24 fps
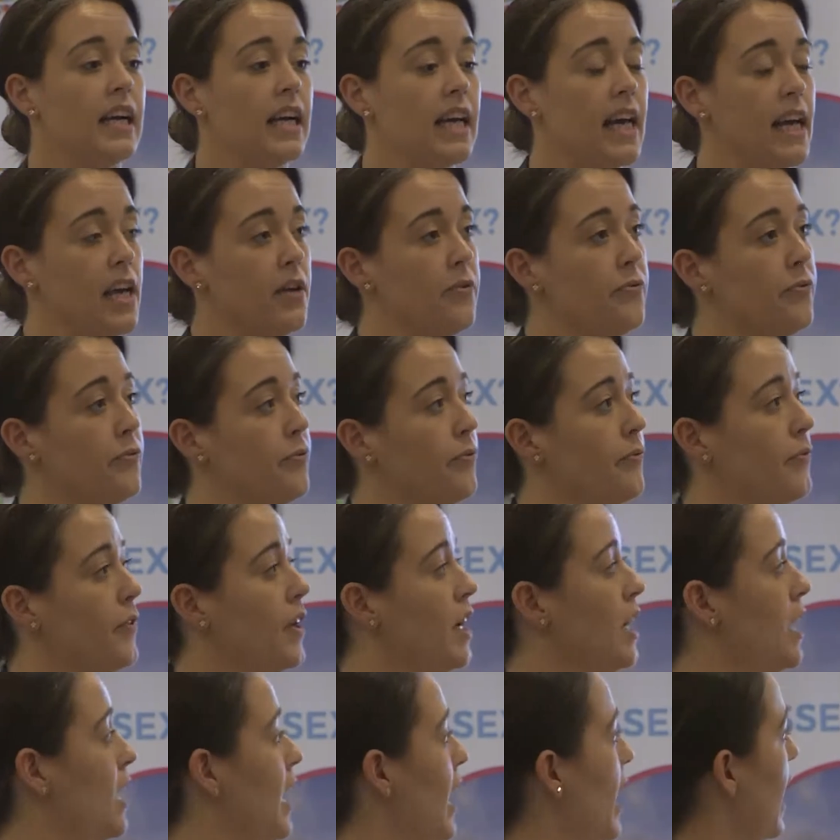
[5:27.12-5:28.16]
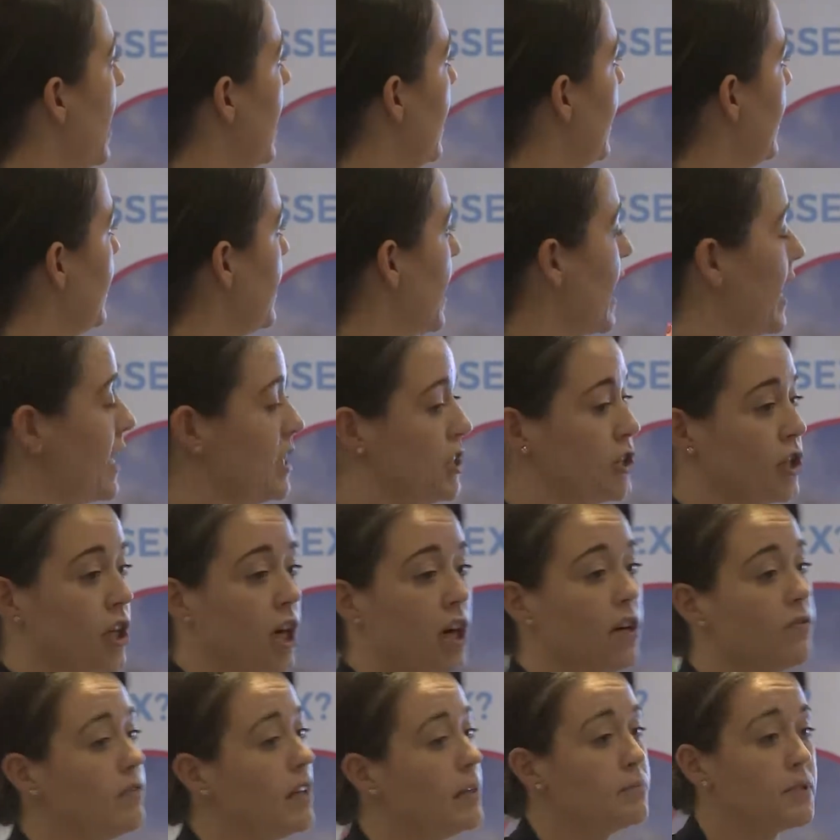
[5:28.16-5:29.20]
If a
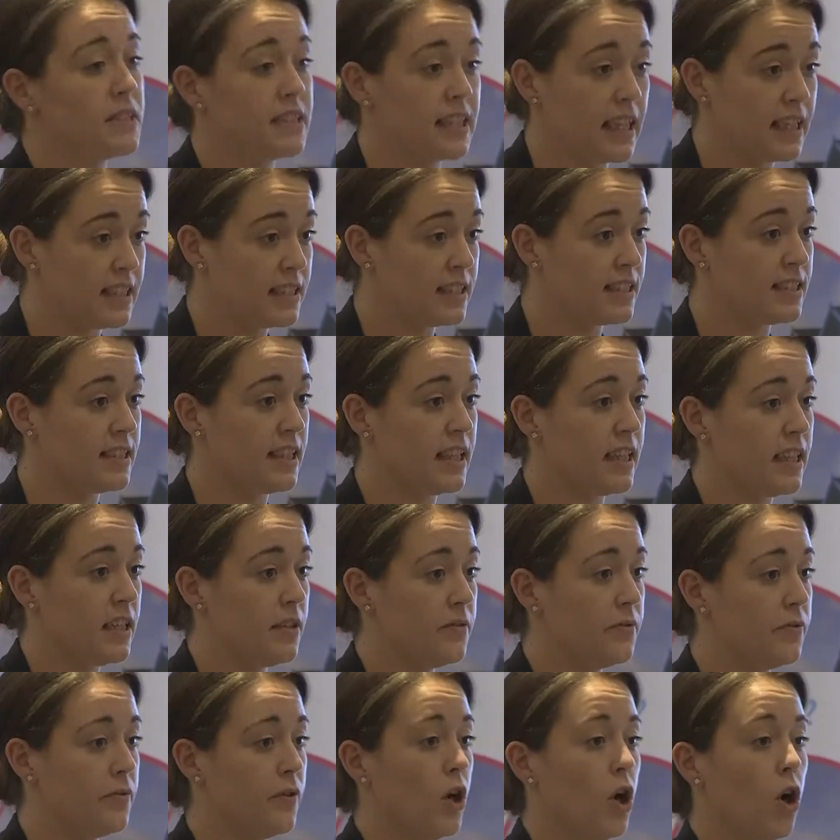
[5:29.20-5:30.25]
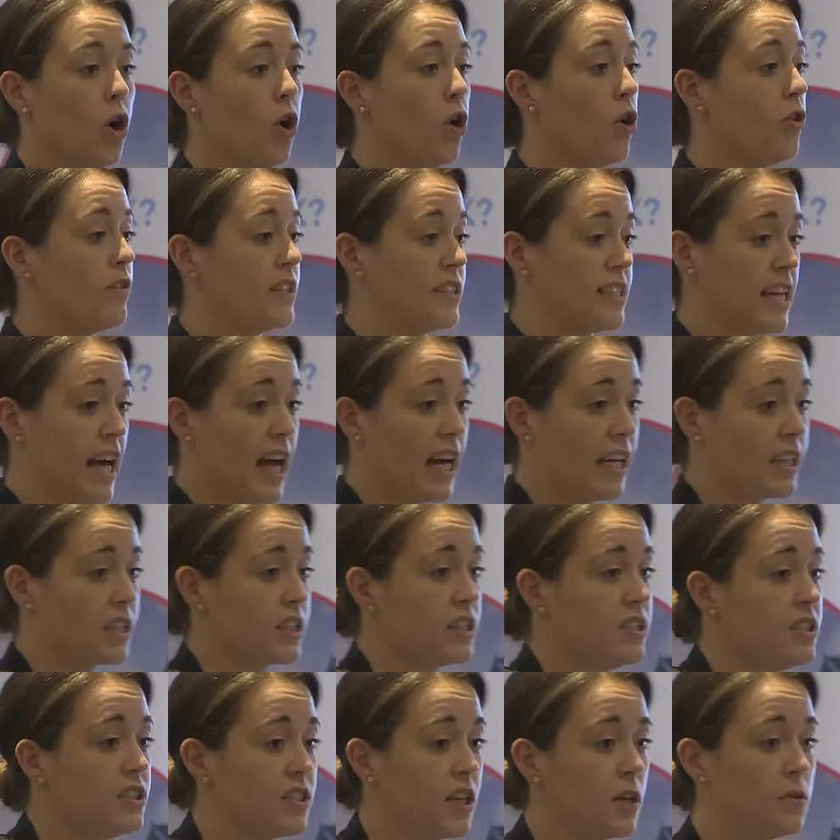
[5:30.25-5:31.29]
HR representative or a talent
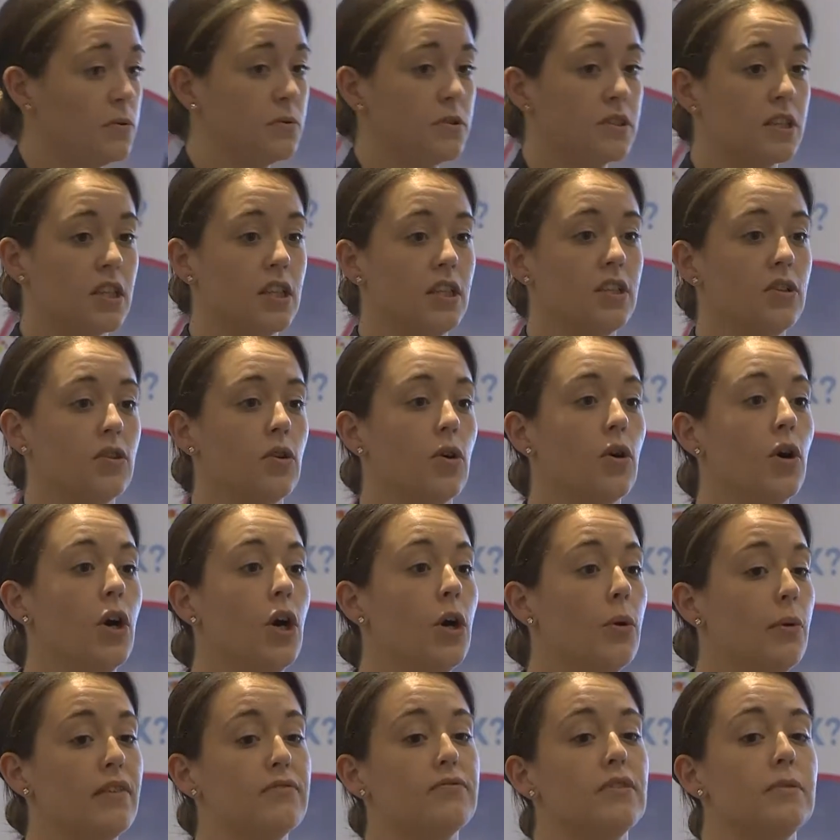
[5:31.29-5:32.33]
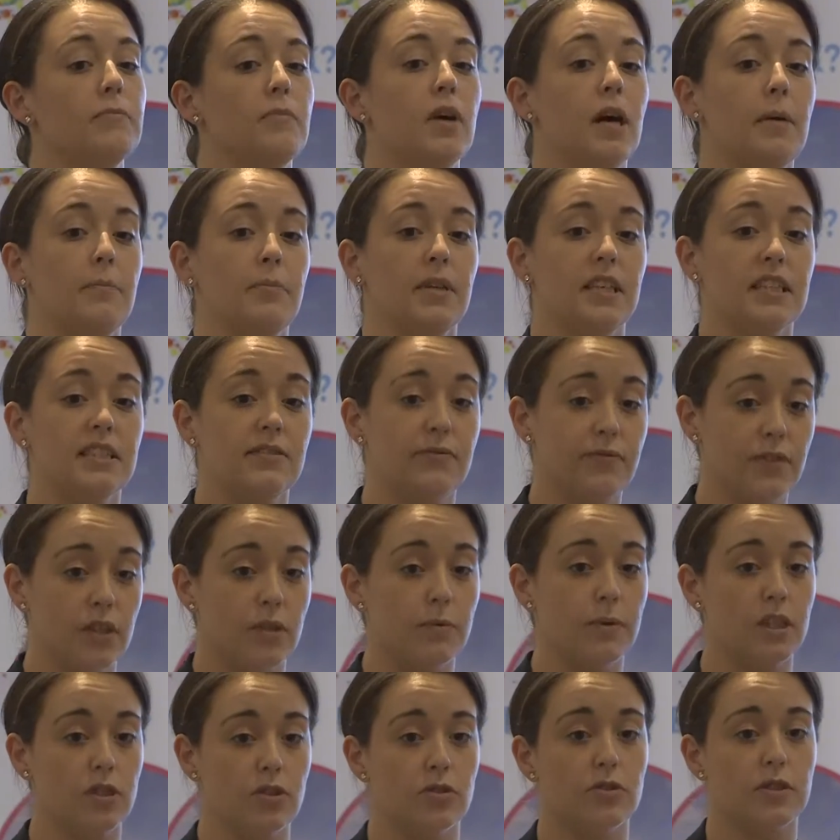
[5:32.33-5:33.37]
consultant or whoever it might be is
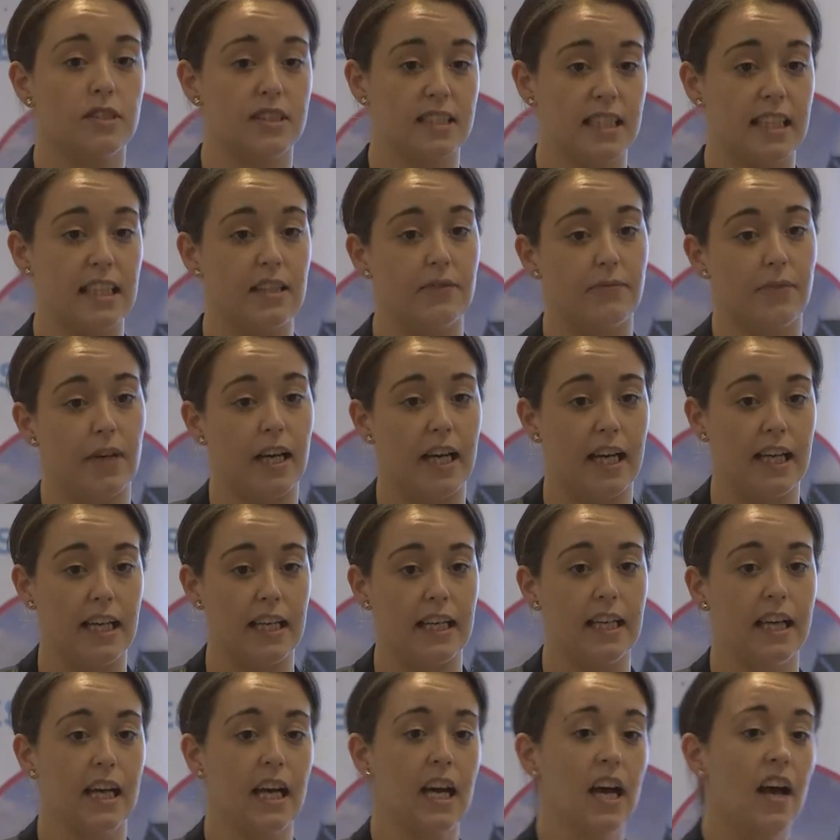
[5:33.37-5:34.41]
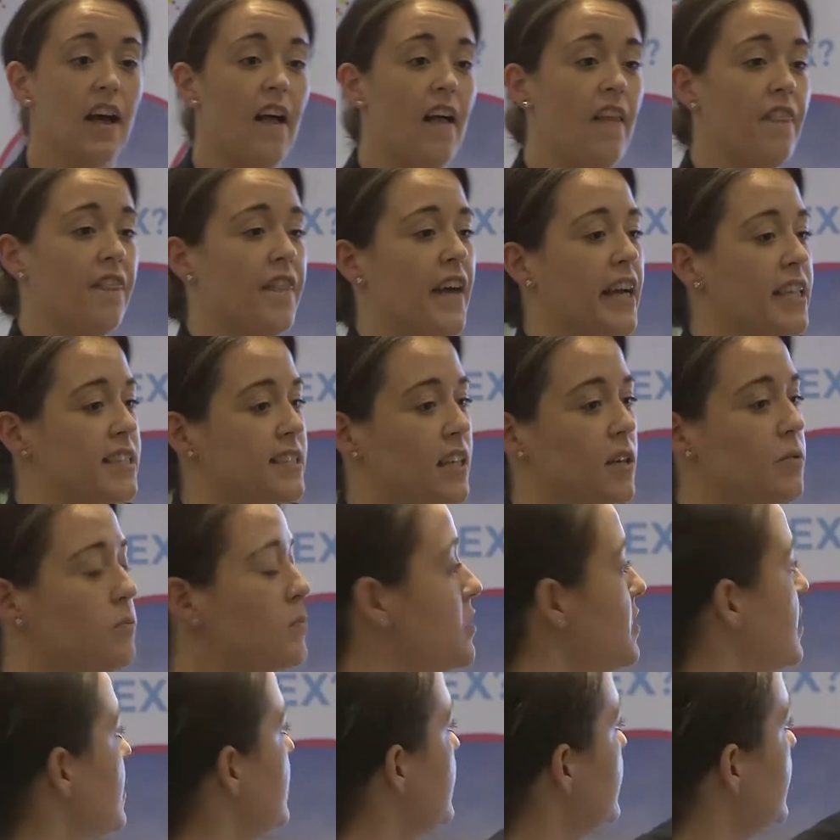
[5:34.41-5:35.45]
viewing your CV, they don't
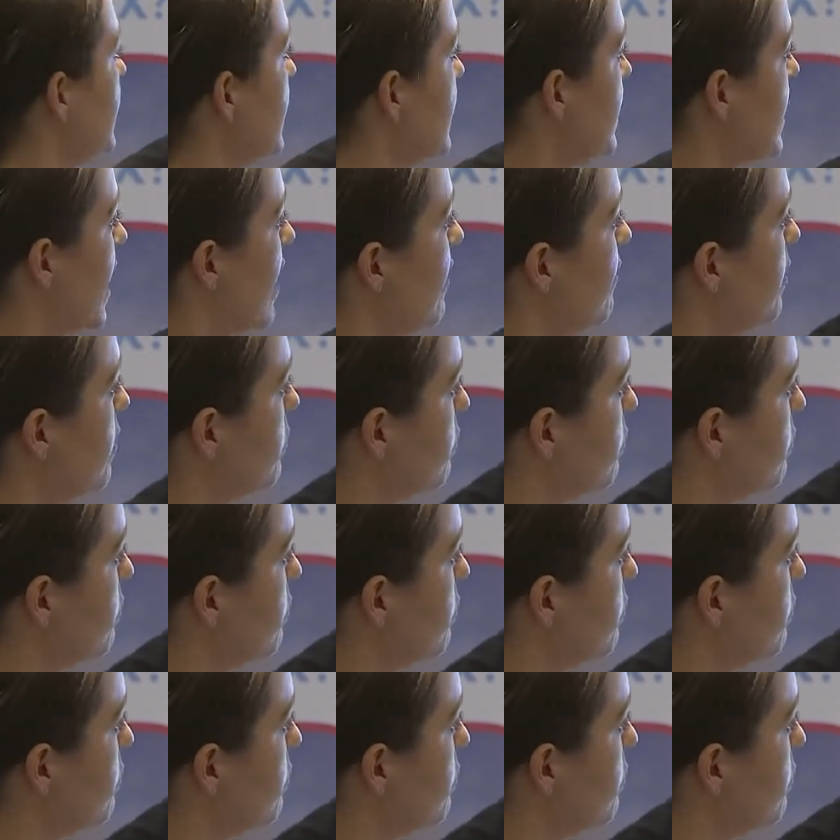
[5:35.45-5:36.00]
want to sit there